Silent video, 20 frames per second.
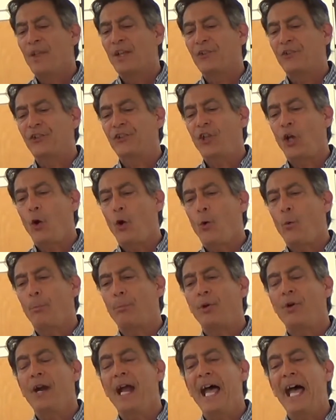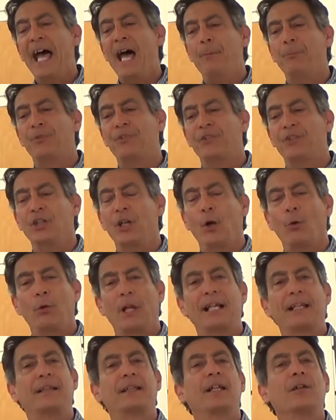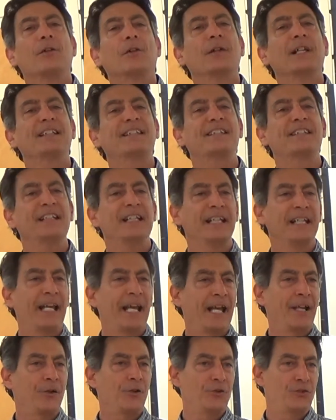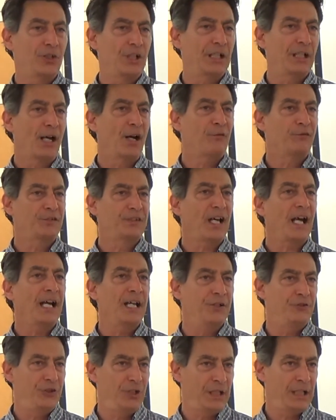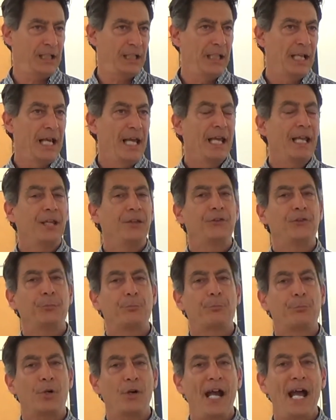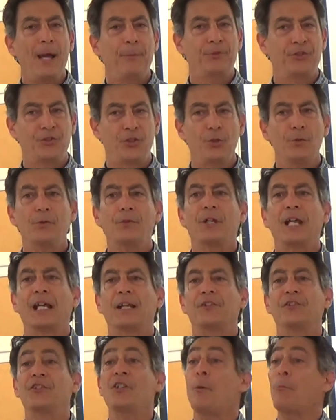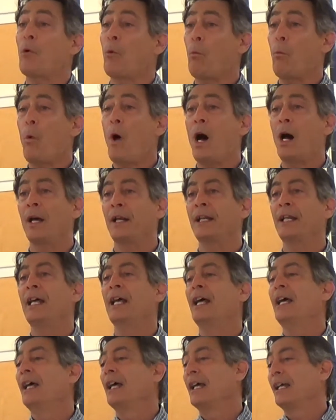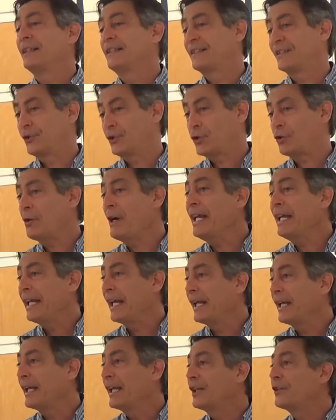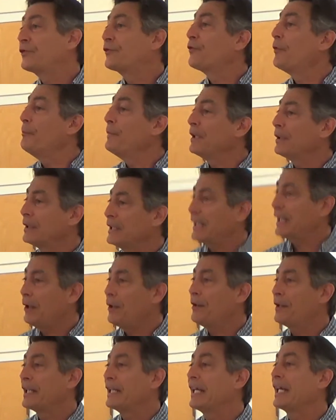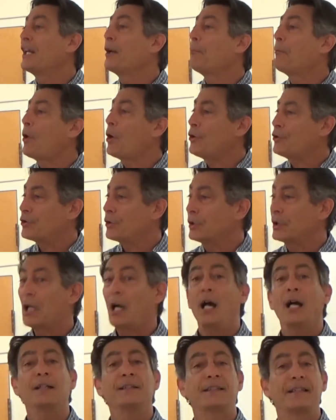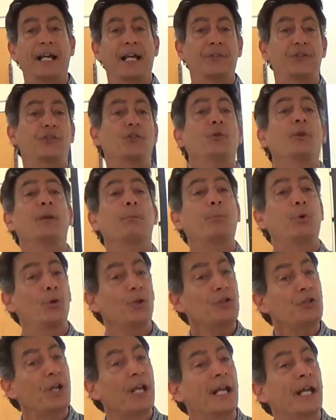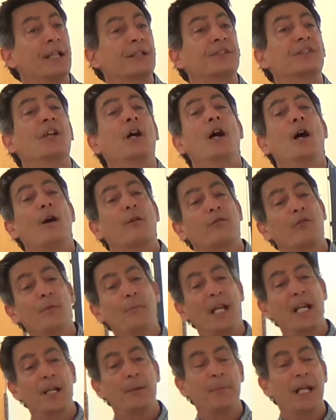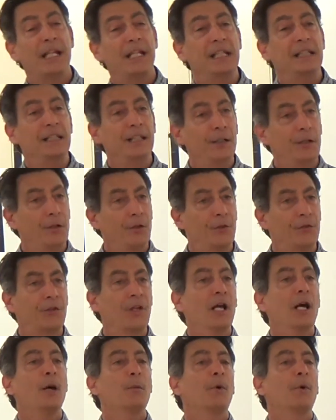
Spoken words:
So perhaps, like the listening energy of Tai Chi is perhaps 2 things. Number 1, it's training, it's familiarity in a martial context, doing push hands for many, many years.